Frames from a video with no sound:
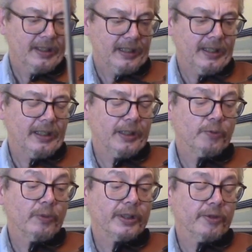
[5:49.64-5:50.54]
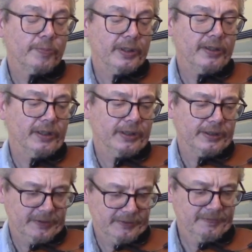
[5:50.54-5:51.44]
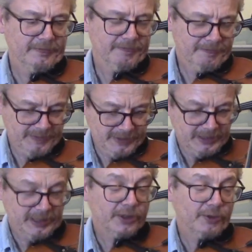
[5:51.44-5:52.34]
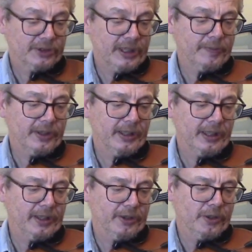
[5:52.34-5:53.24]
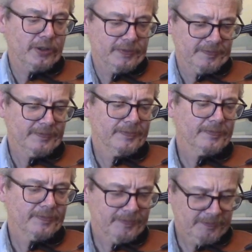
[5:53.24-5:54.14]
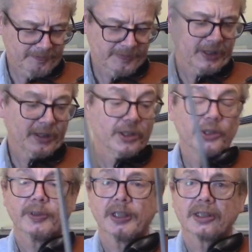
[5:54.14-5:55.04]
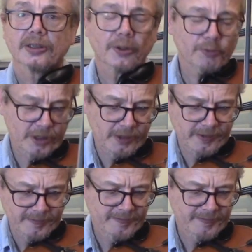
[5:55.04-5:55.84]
And when you repeat this, you do the same thing again, or do a nice long roll.